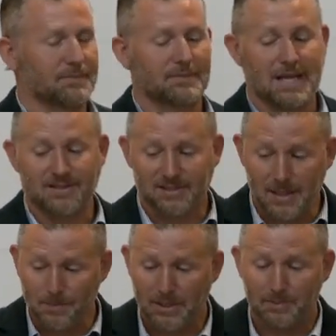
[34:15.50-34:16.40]
It's
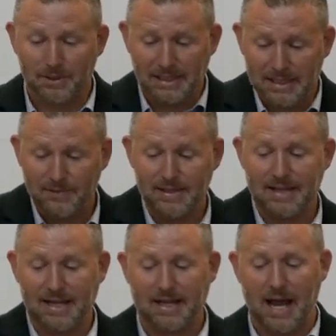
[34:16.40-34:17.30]
simply believing
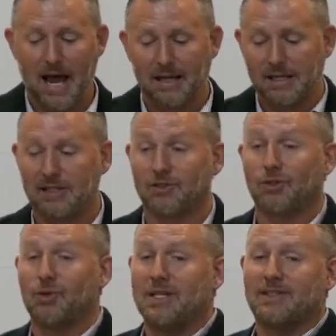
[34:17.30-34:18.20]
that God is
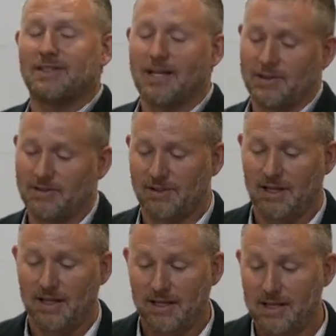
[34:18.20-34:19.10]
who he says
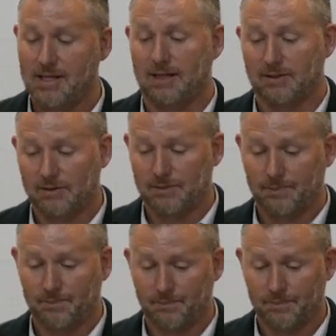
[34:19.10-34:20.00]
he is,
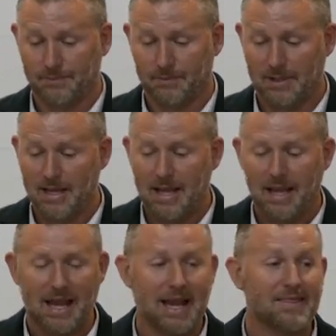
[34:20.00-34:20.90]

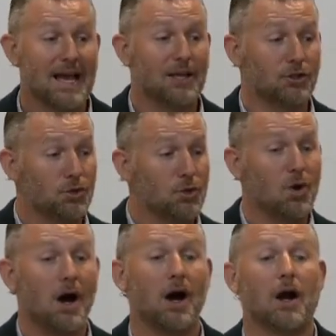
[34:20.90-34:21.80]
and that you
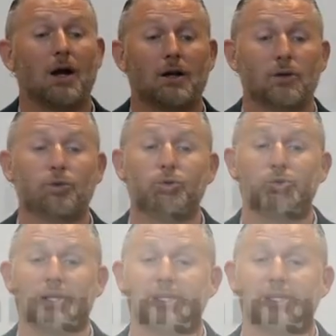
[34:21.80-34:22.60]
are who he